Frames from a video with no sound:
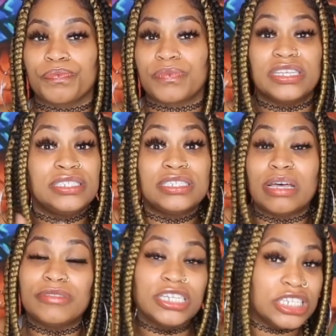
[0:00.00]
this is
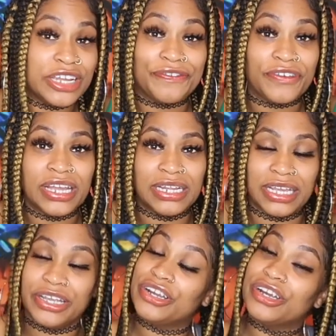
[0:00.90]
something different
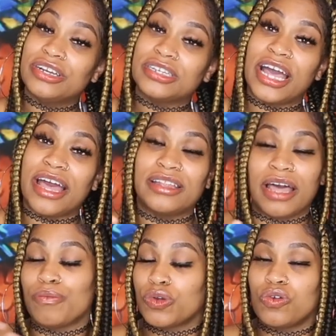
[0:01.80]
here that
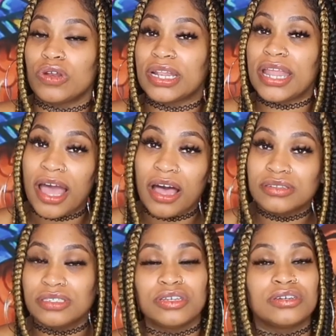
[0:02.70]
I'm recording
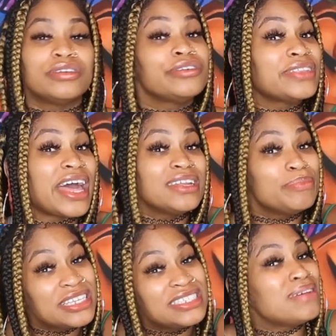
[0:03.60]
now, so that'll
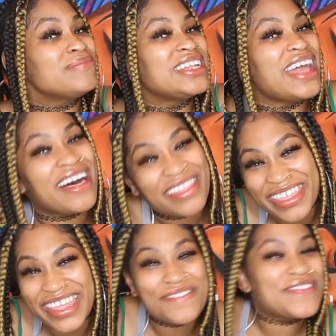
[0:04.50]
be something other
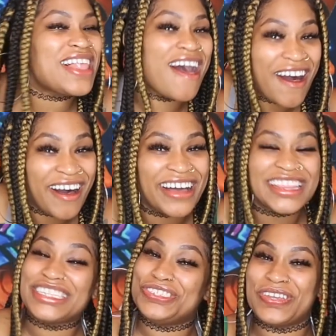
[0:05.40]
than a vlog
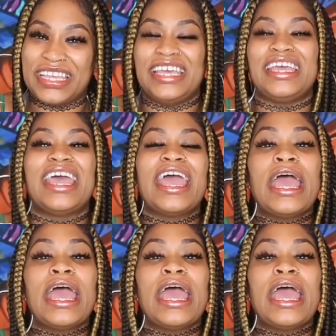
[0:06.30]
that you'll get.